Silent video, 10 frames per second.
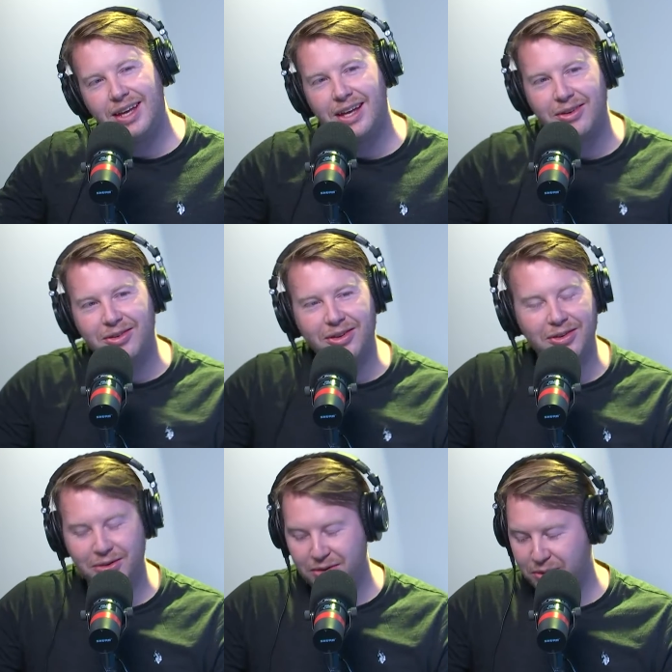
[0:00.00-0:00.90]

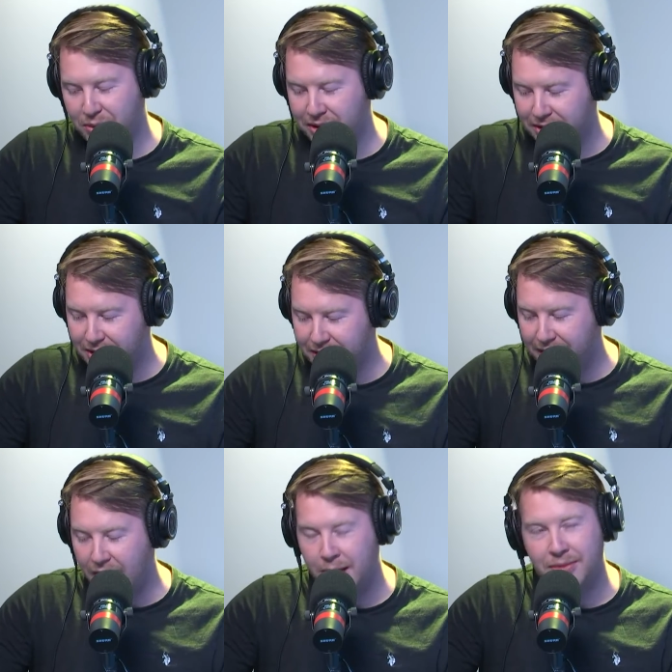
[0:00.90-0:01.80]
Anderson knew Alana
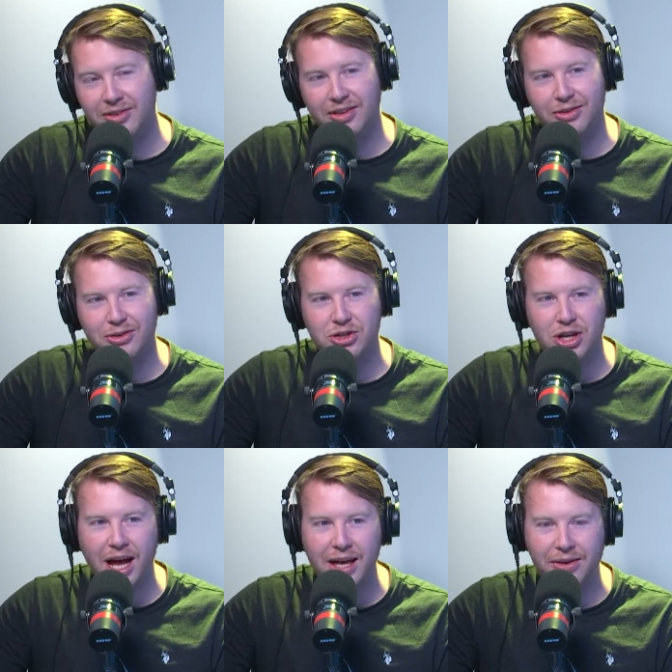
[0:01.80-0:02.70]
Haim since her
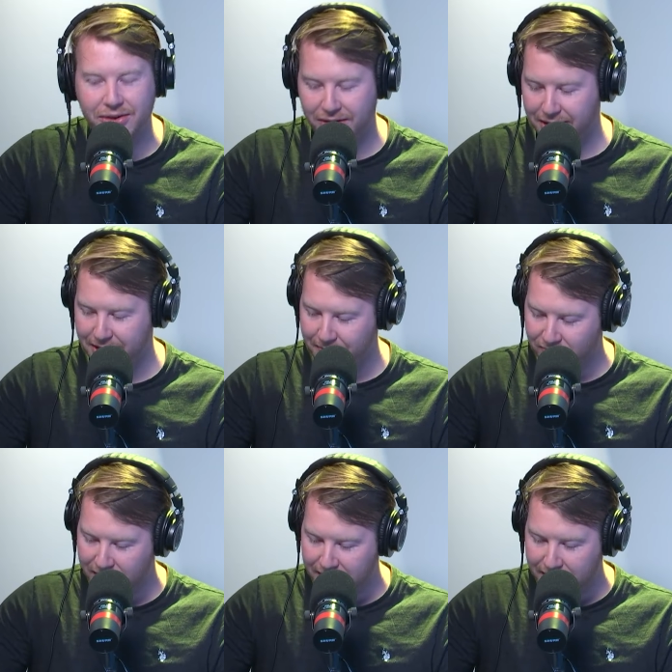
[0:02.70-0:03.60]
childhood,
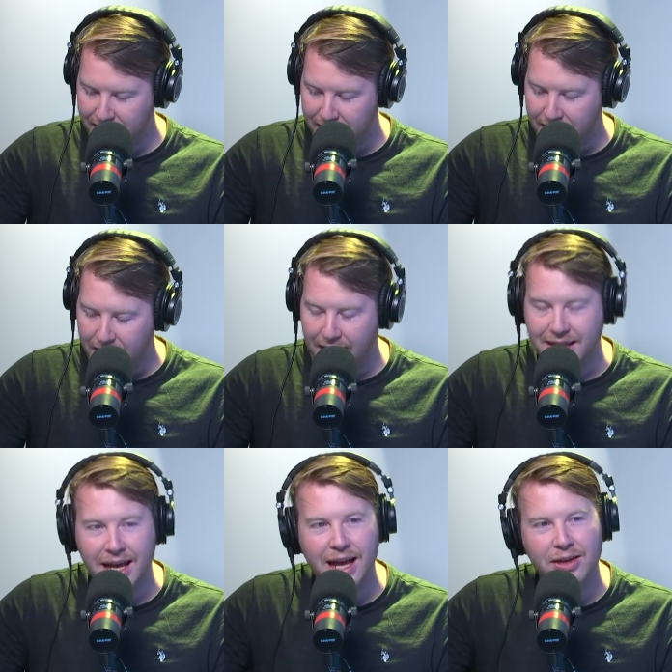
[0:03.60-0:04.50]

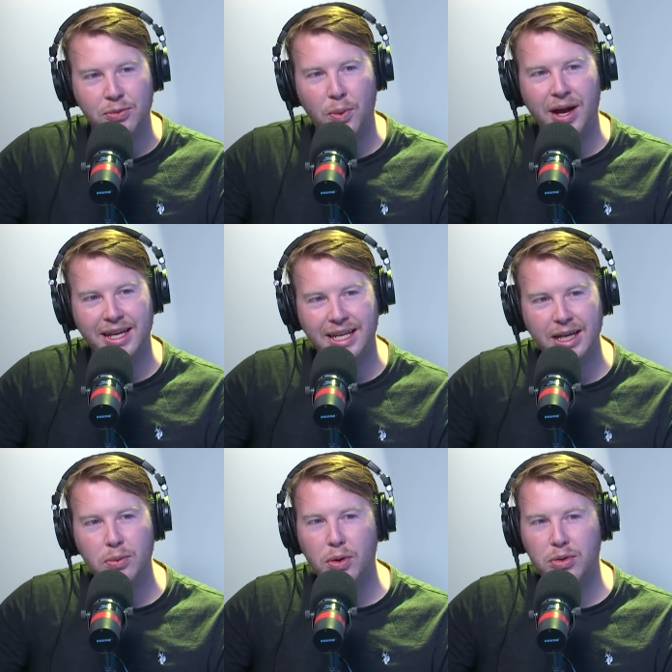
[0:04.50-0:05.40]
and that is why
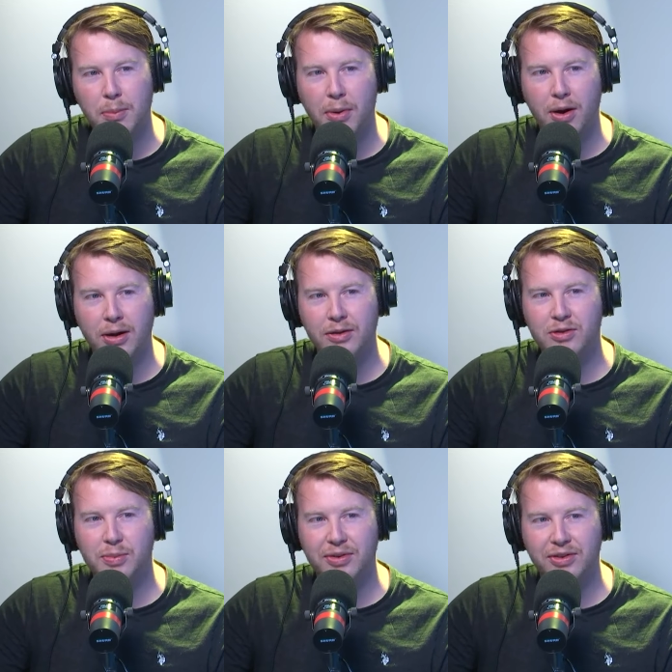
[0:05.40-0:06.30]
he wrote the part
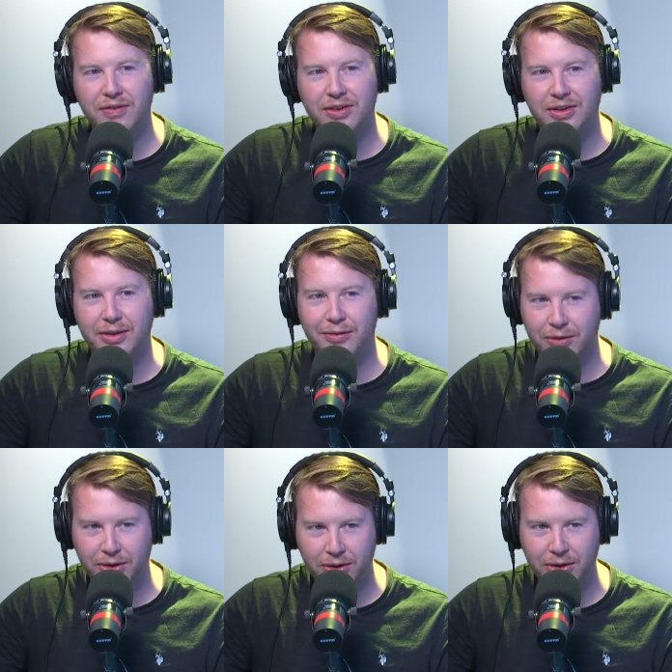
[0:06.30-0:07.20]
specifically
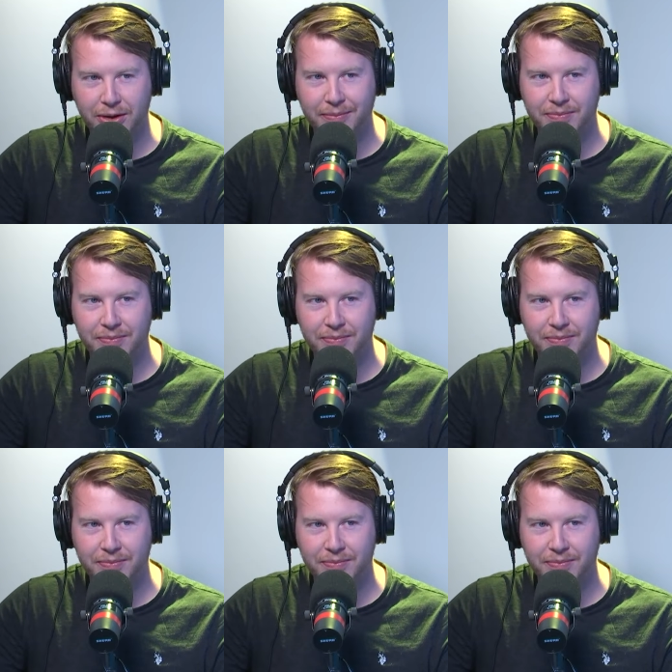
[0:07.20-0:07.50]
for her.